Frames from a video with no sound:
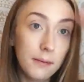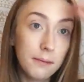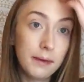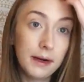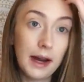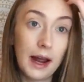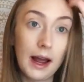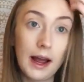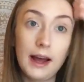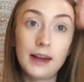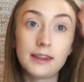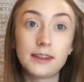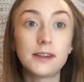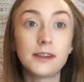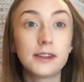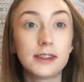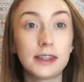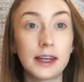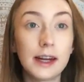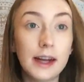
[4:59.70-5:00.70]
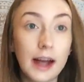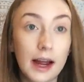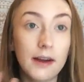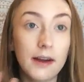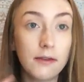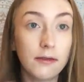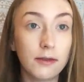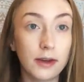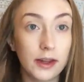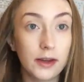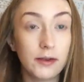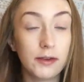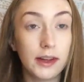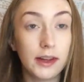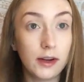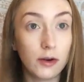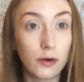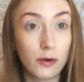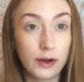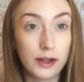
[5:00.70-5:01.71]
But yeah, as I was saying, I have really,
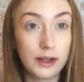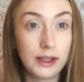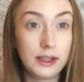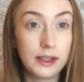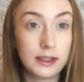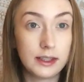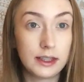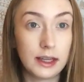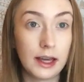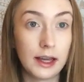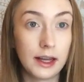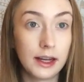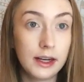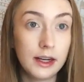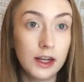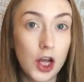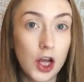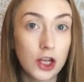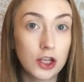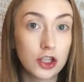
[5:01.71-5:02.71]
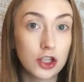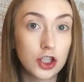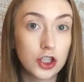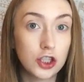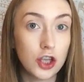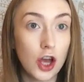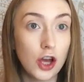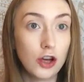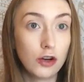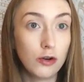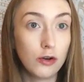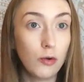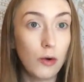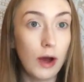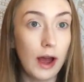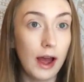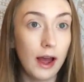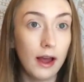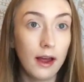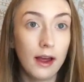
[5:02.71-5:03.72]
really oily skin.
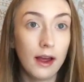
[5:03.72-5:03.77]
So